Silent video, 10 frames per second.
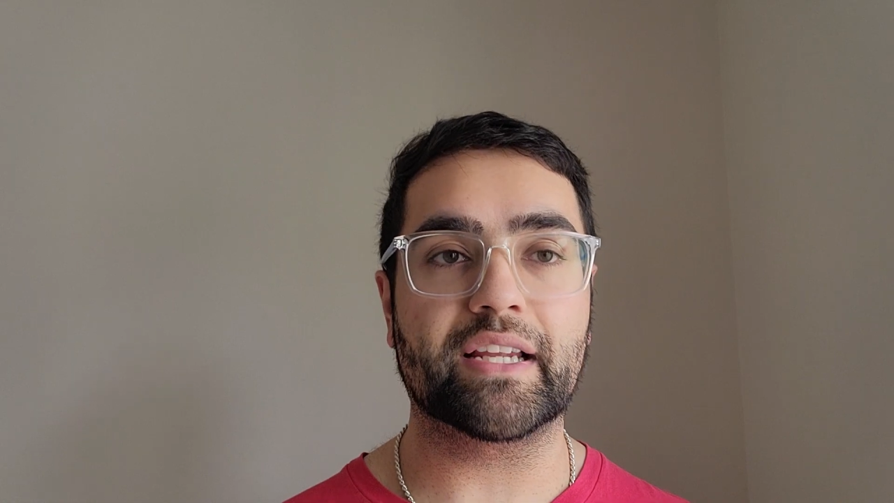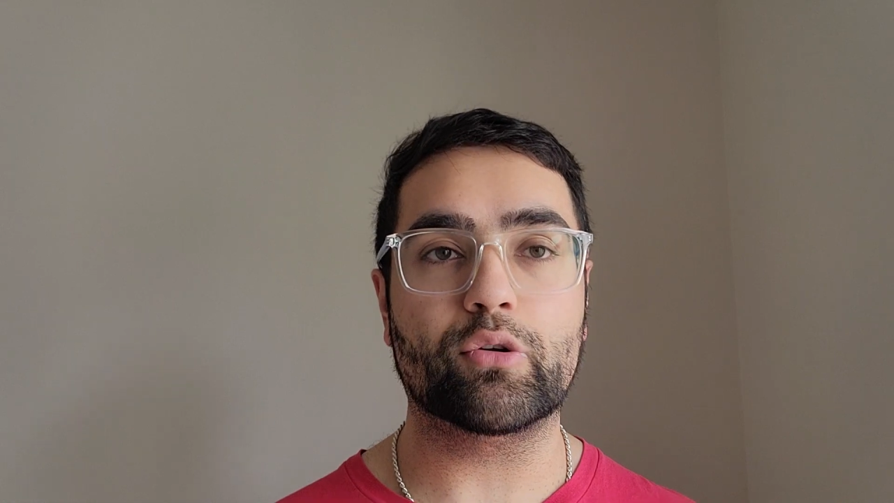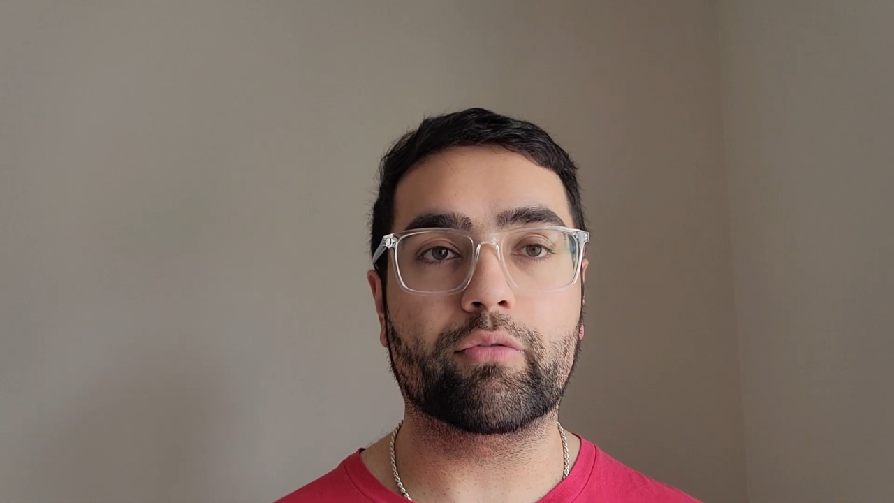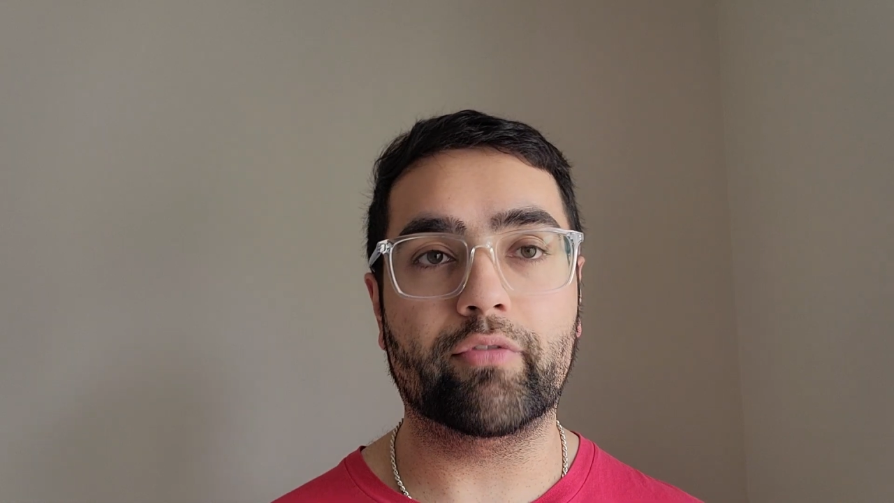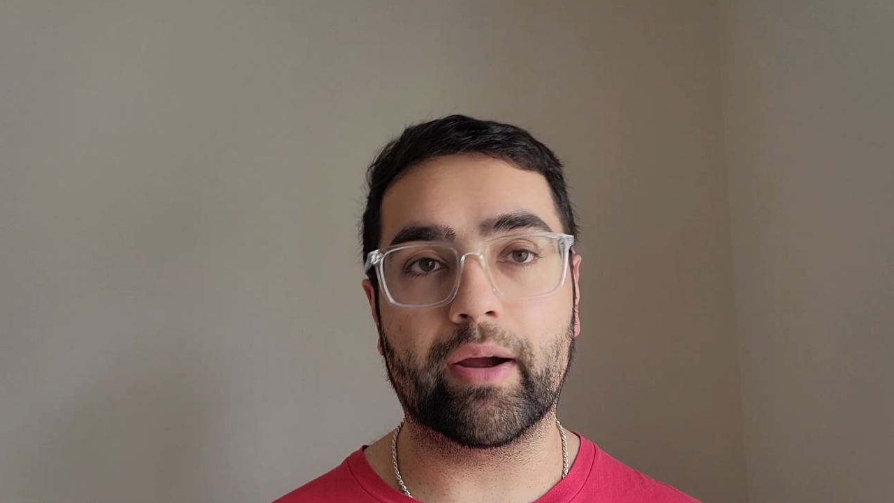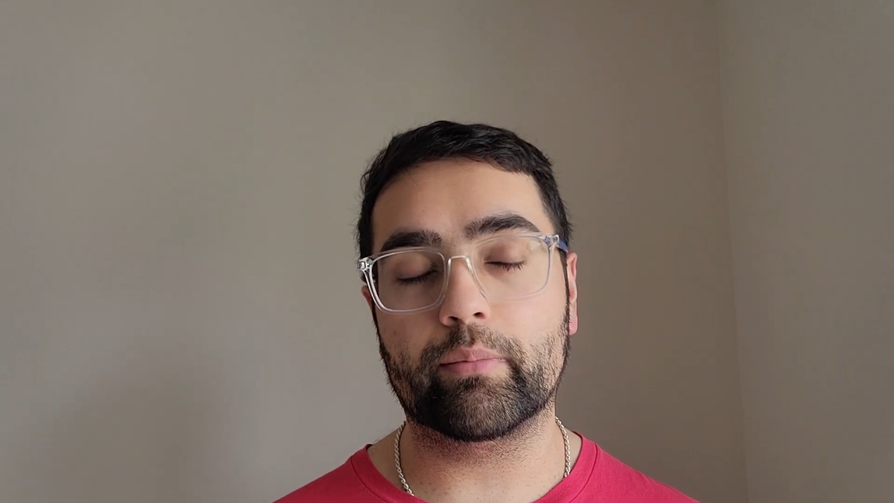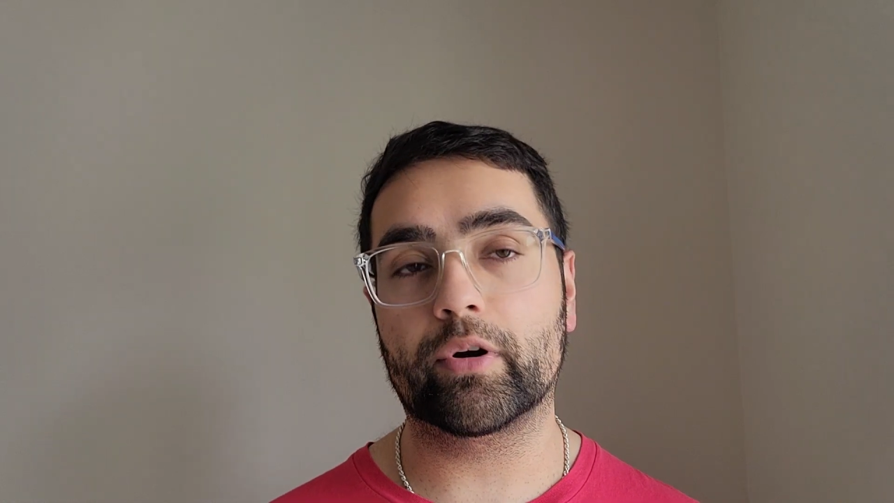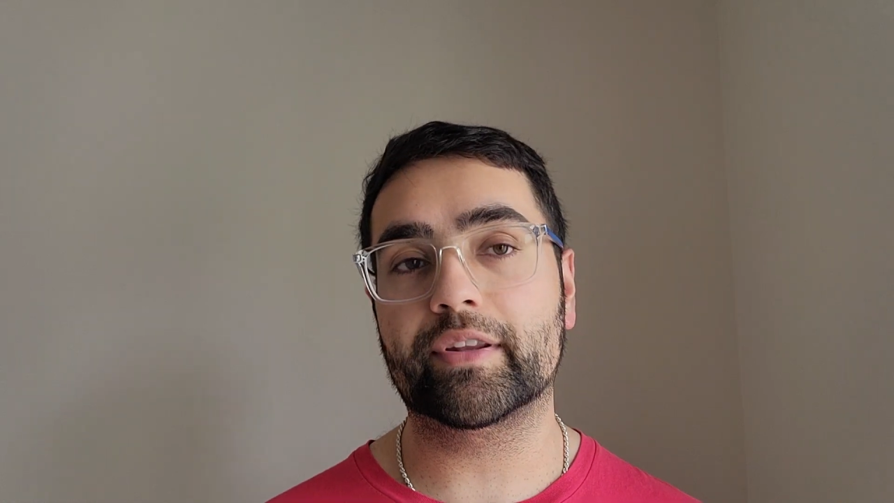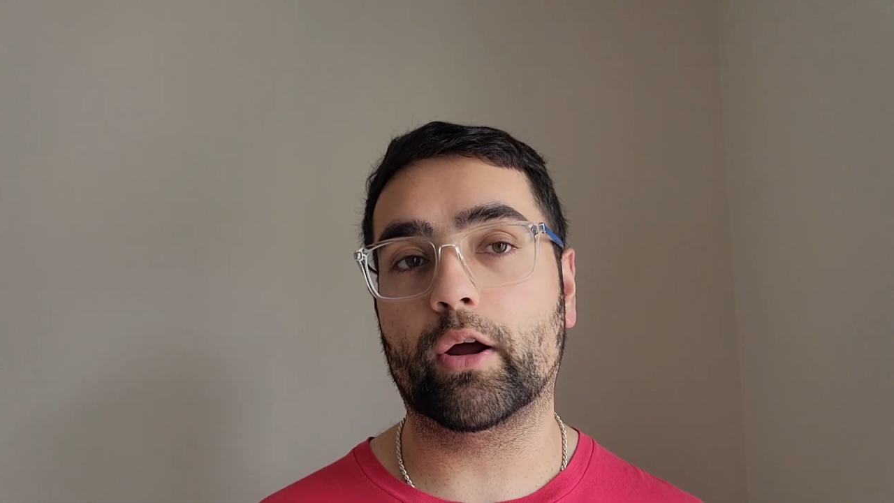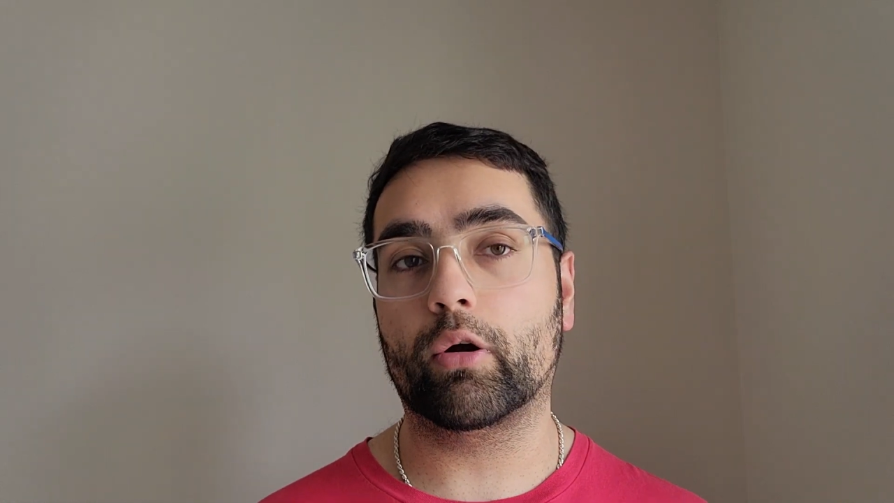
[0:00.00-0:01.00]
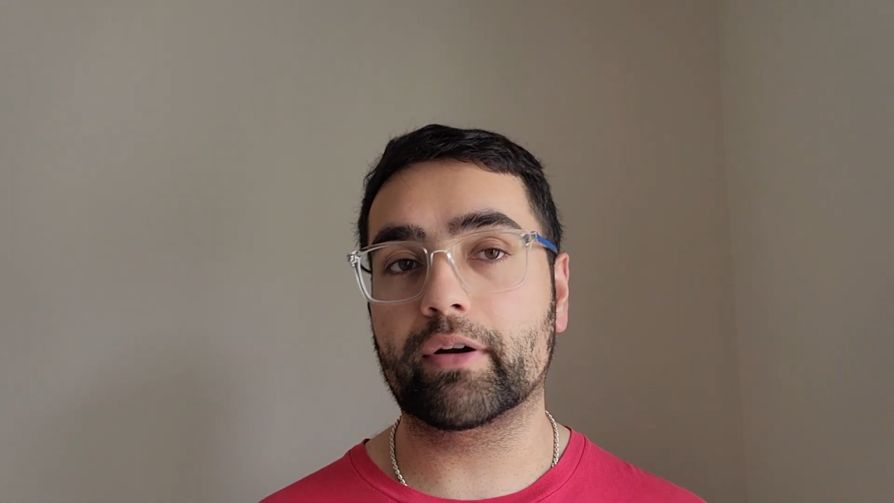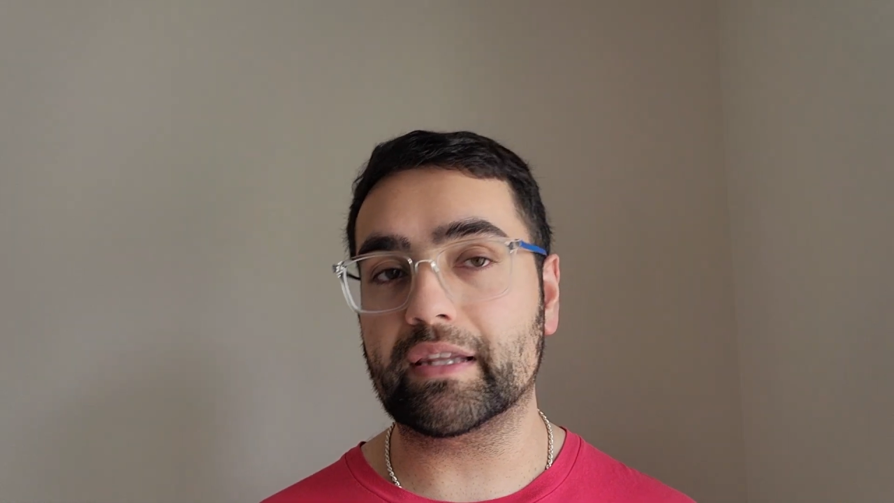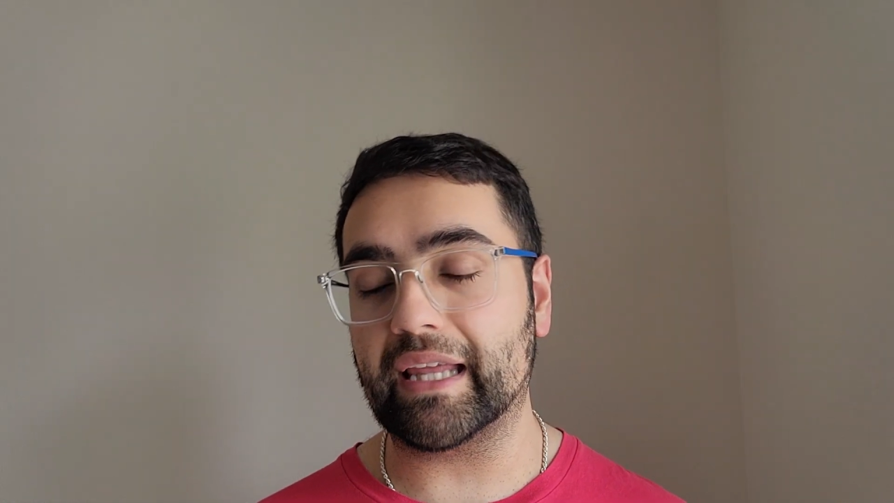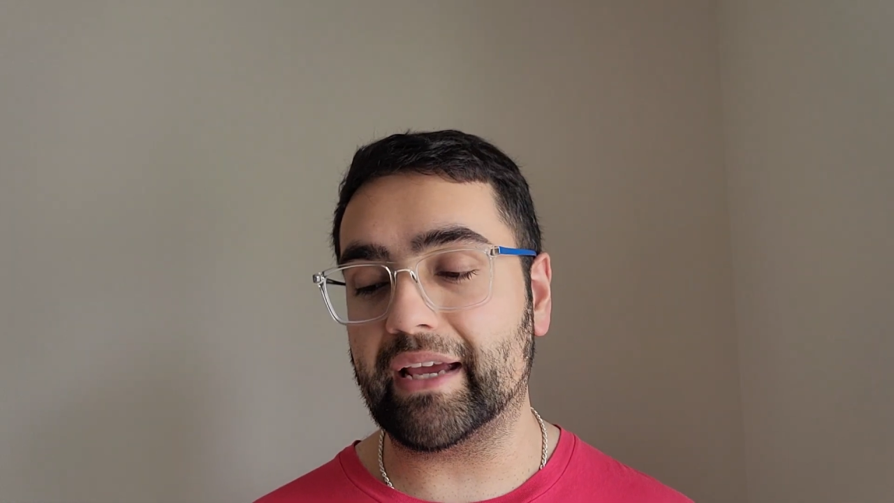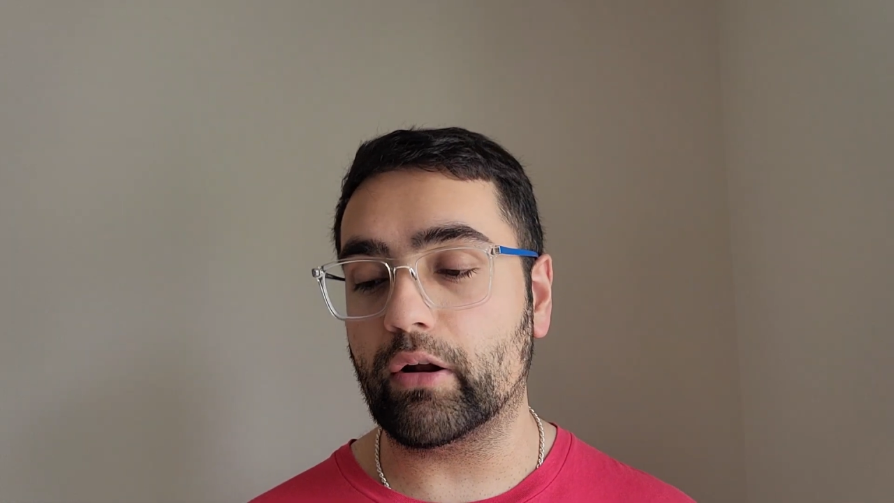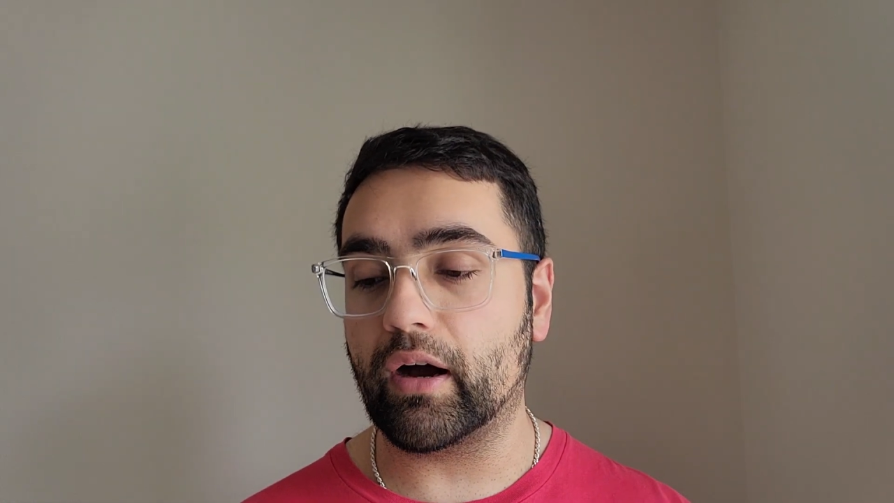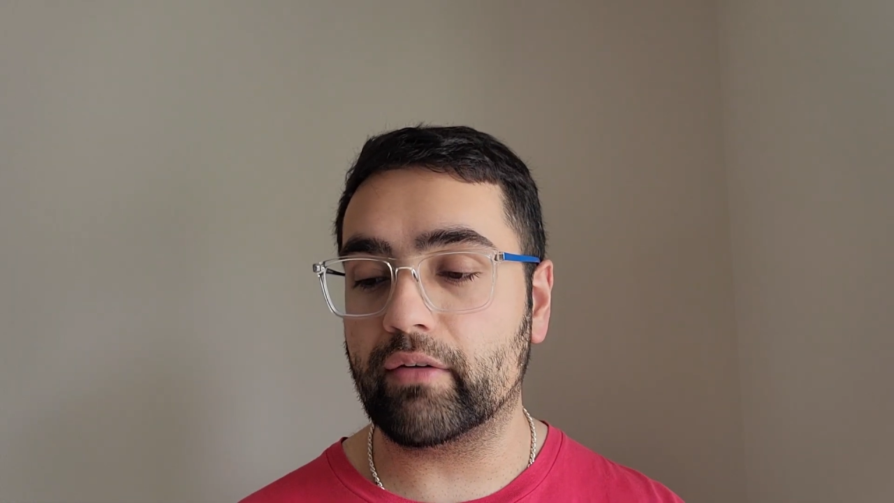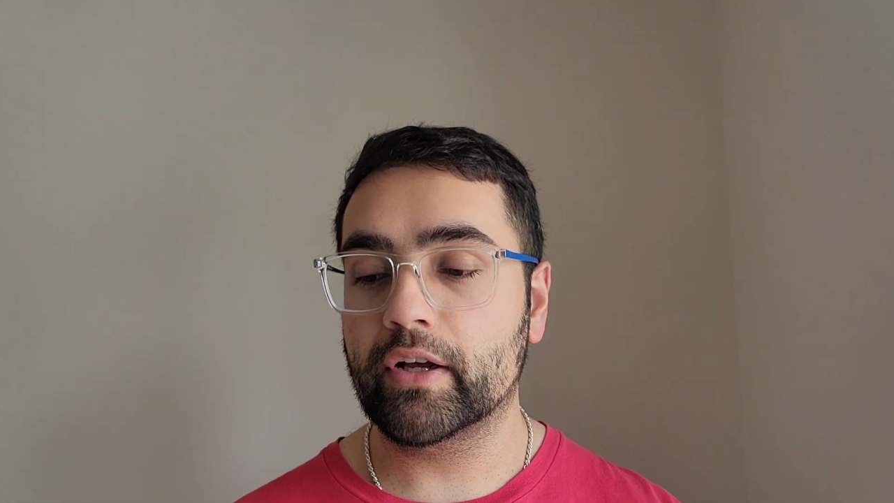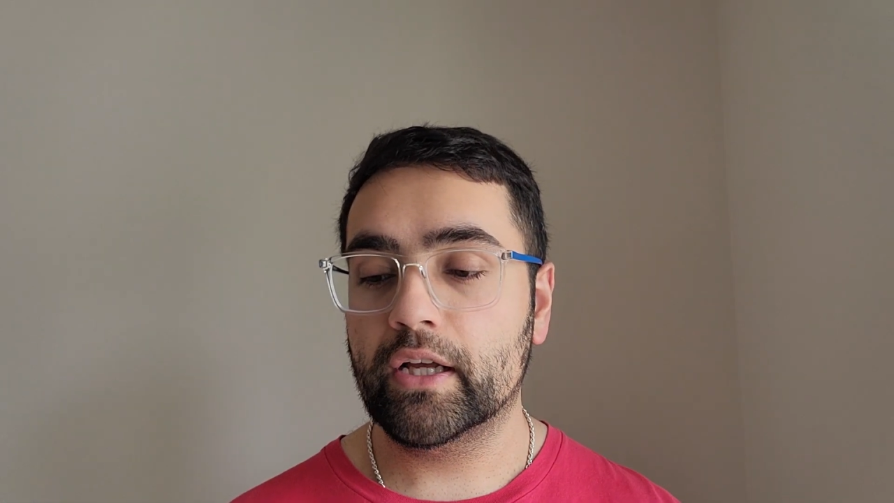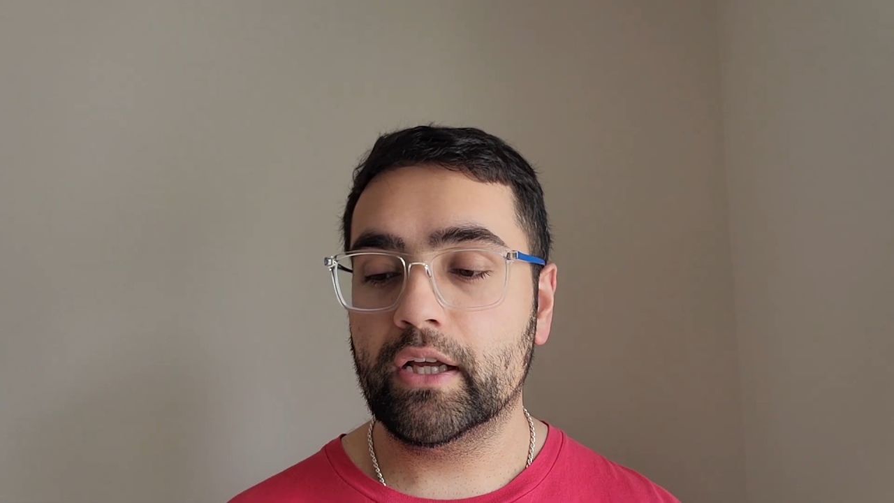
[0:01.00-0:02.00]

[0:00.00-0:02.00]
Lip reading: in November. They already laid off